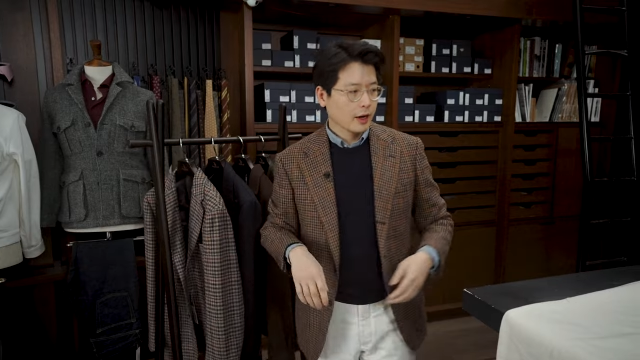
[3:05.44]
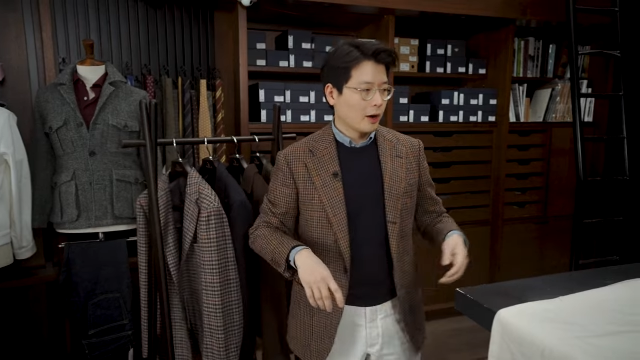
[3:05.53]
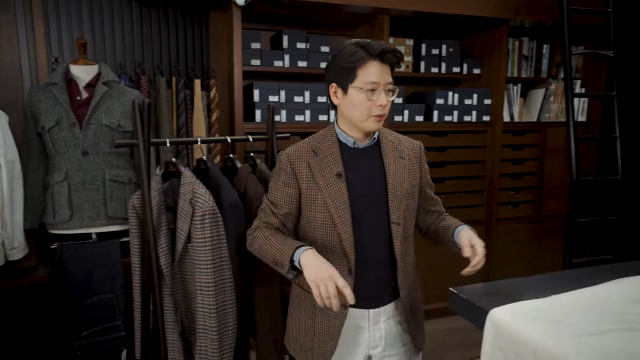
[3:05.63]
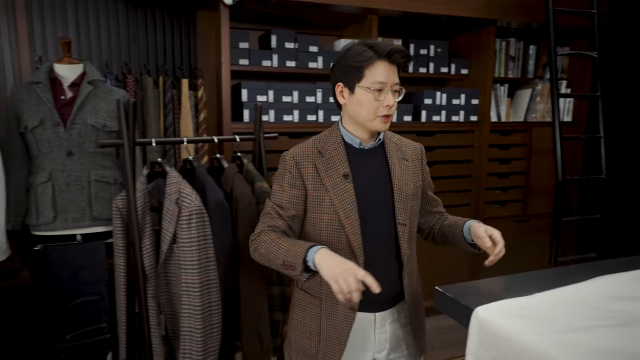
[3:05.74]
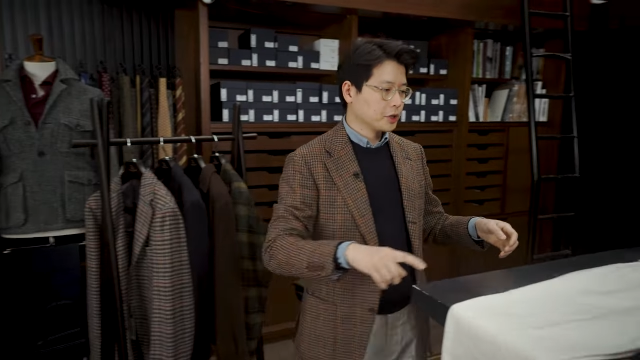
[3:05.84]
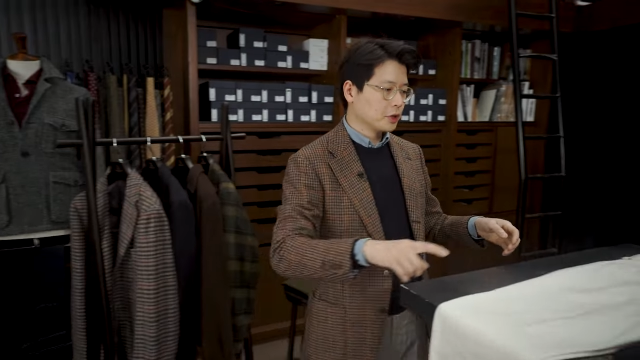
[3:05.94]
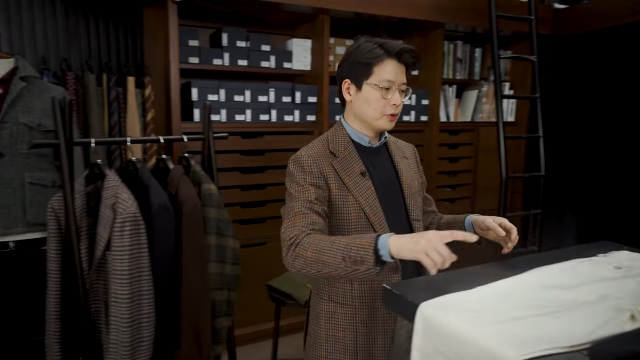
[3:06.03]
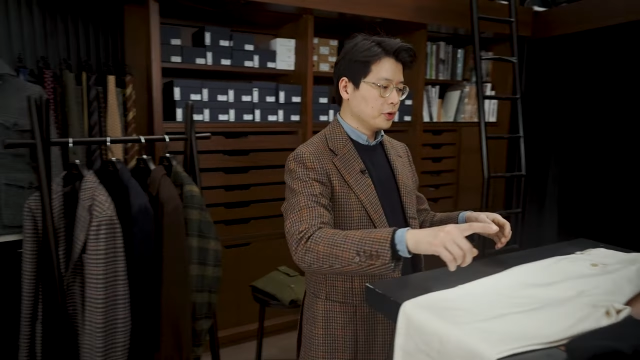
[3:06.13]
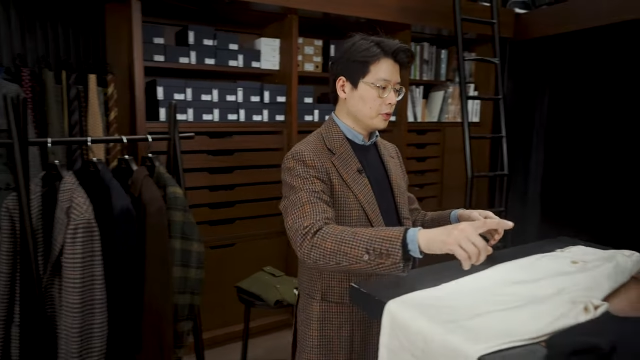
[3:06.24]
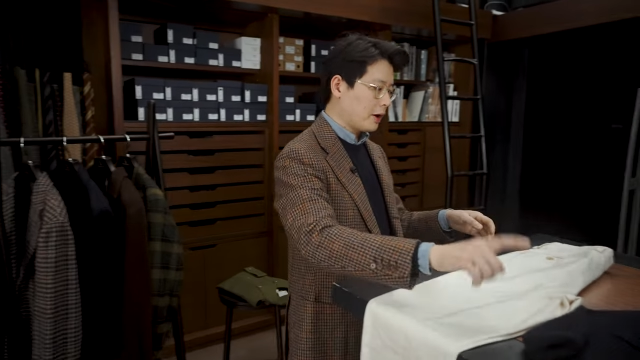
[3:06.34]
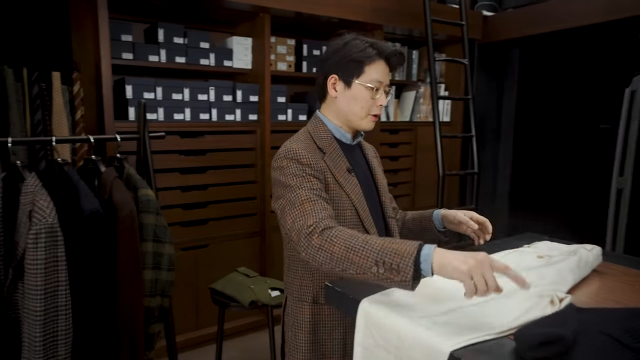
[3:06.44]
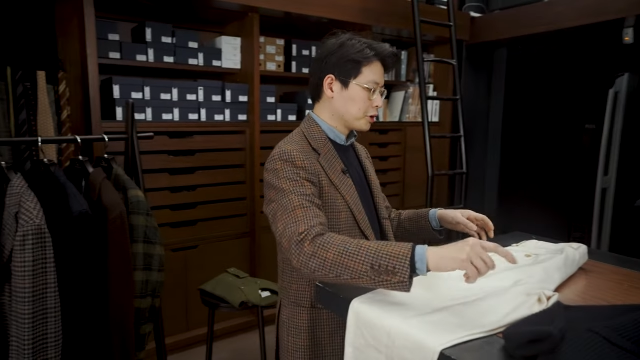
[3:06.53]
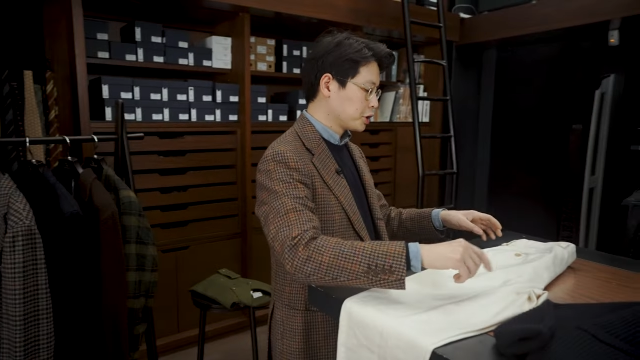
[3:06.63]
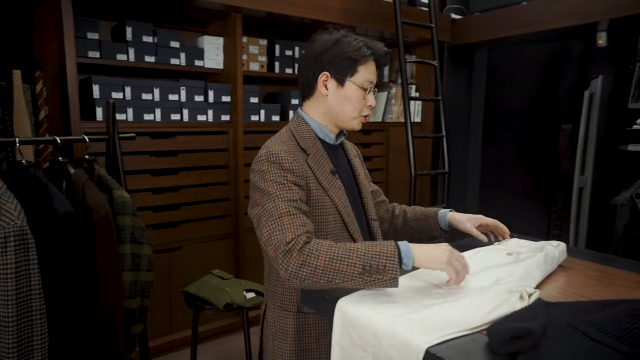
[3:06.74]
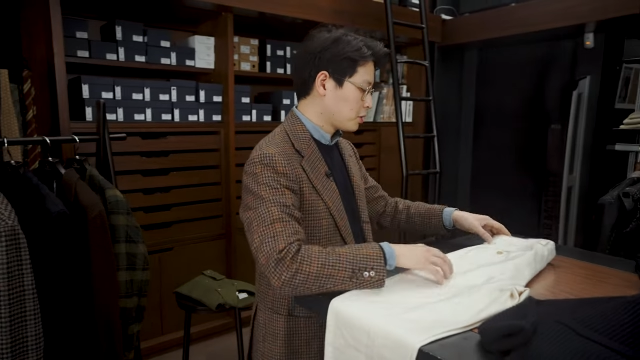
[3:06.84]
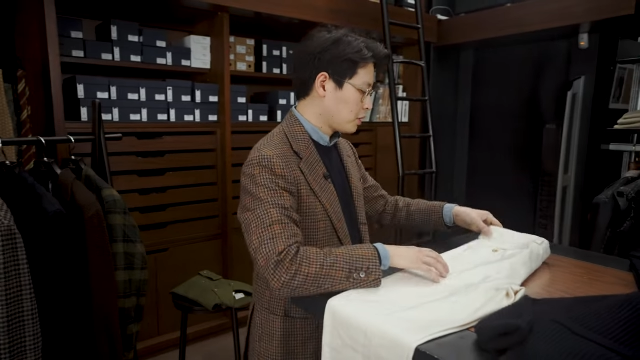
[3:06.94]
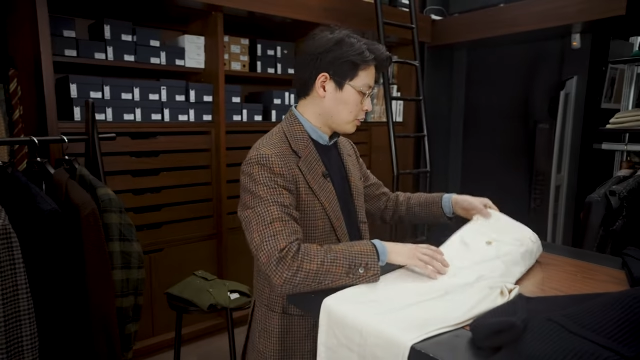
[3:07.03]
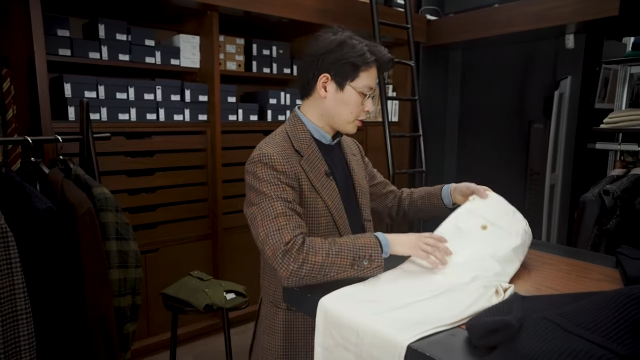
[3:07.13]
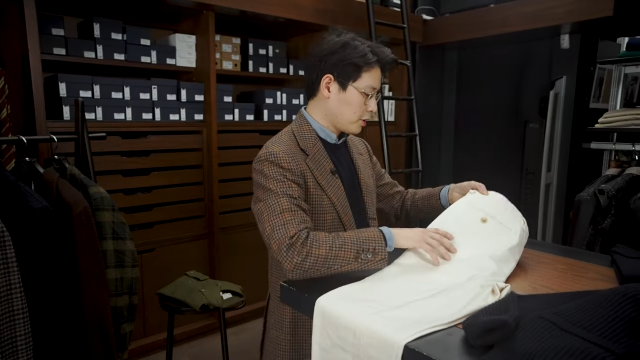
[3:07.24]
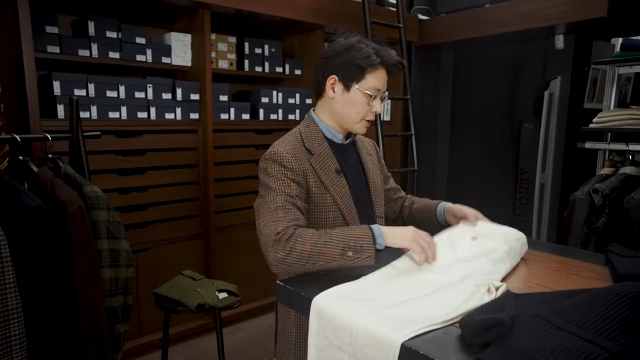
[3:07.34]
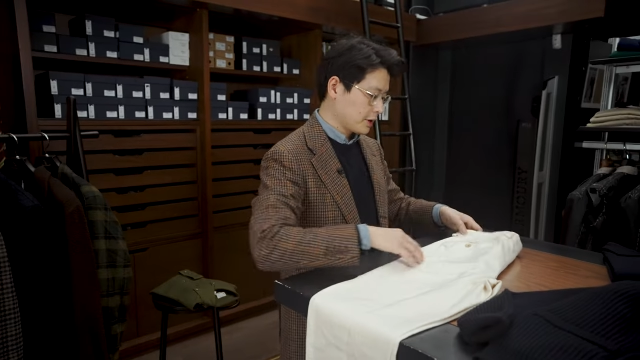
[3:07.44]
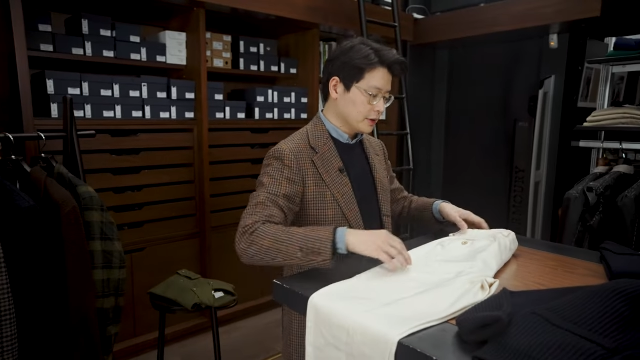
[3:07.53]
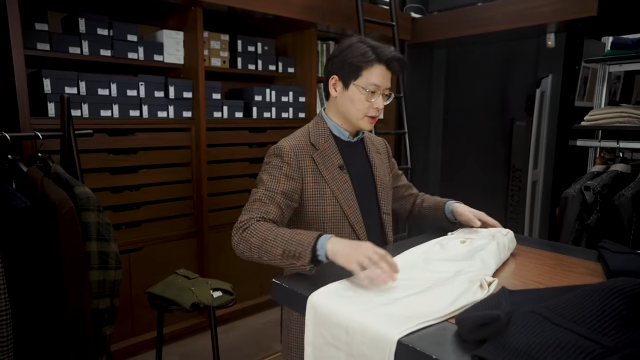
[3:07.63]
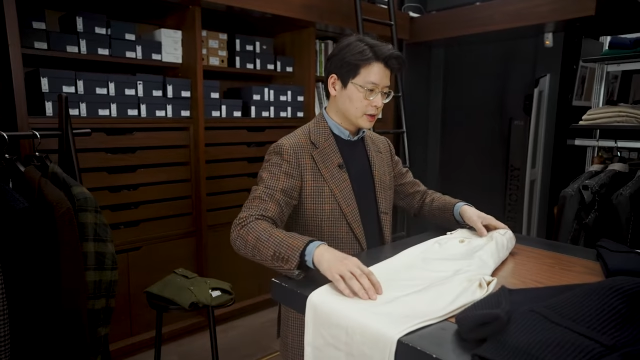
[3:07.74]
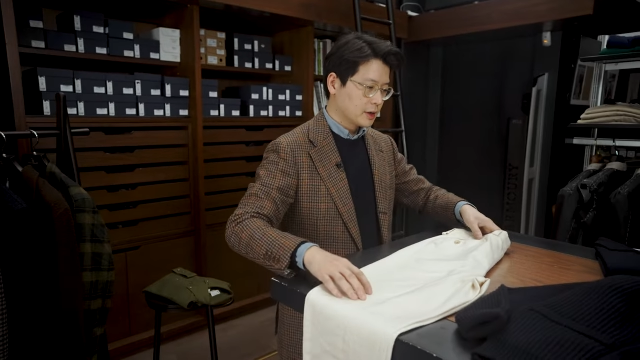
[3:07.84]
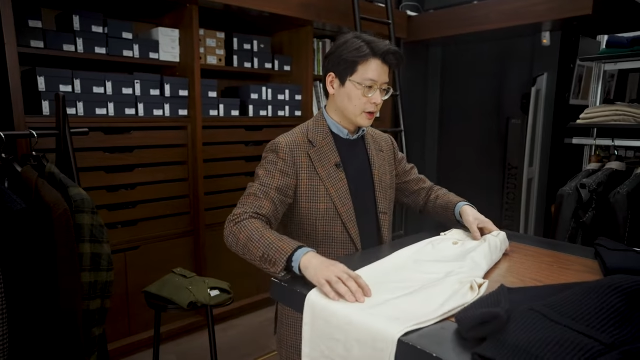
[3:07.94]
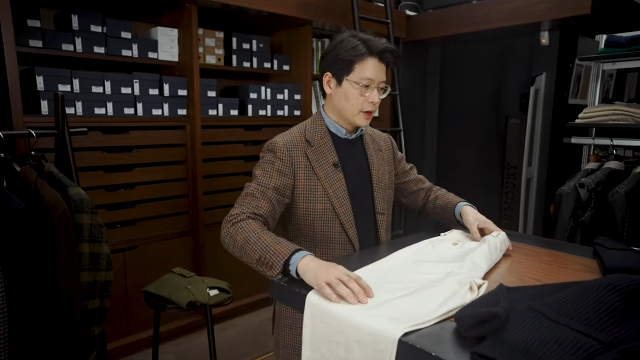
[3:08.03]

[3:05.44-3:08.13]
I wanted to show you our shawl collar cardigans.